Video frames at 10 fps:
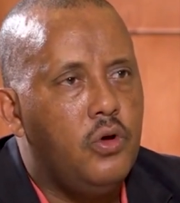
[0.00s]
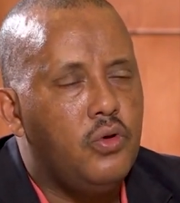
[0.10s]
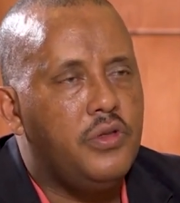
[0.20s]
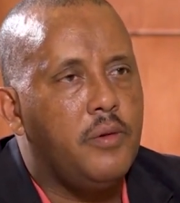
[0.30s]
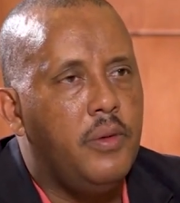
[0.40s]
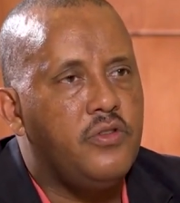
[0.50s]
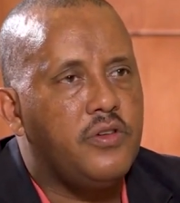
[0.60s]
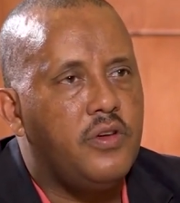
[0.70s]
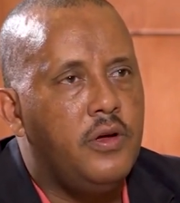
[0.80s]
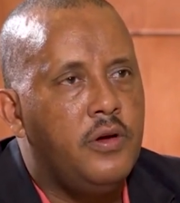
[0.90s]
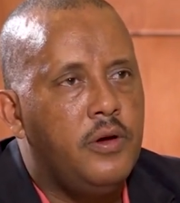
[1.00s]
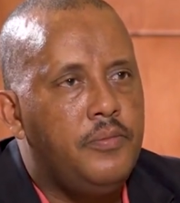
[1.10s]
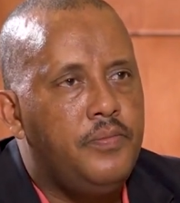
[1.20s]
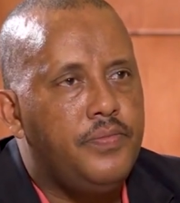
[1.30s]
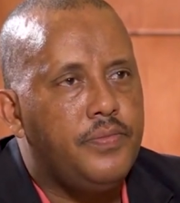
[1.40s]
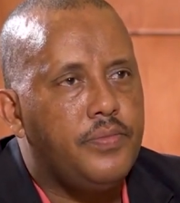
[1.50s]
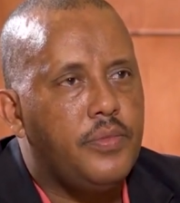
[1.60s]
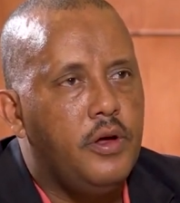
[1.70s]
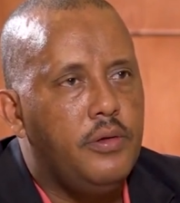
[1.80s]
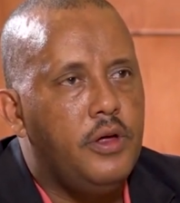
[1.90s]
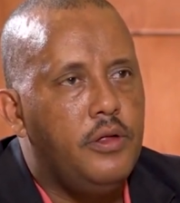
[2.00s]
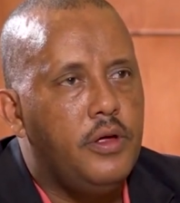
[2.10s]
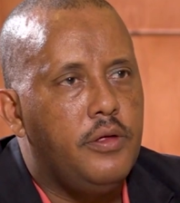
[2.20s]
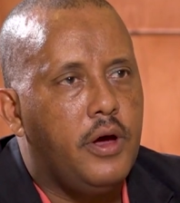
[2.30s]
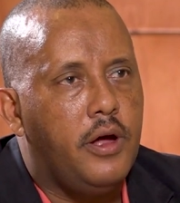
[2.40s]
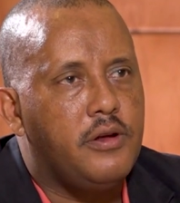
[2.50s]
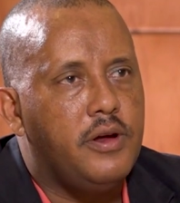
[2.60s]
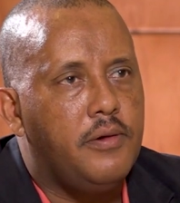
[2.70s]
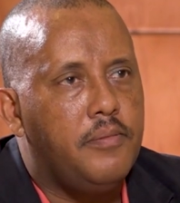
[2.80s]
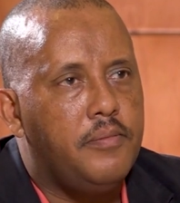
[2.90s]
to take measures mm. in, in the, in, the, country.